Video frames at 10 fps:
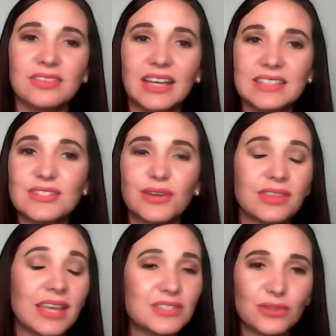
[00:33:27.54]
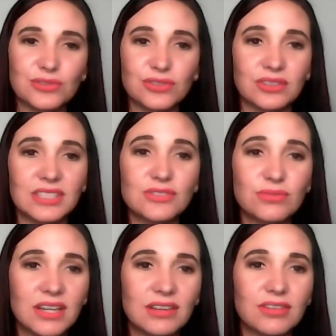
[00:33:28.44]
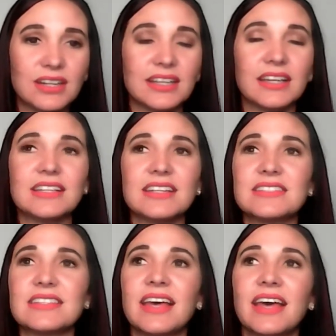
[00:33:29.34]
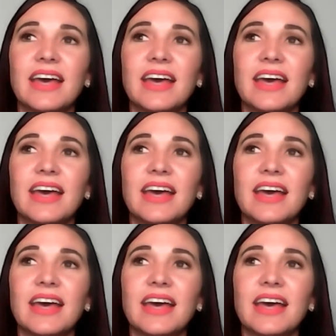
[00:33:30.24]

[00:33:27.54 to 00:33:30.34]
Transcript: that's so true. It's really it is,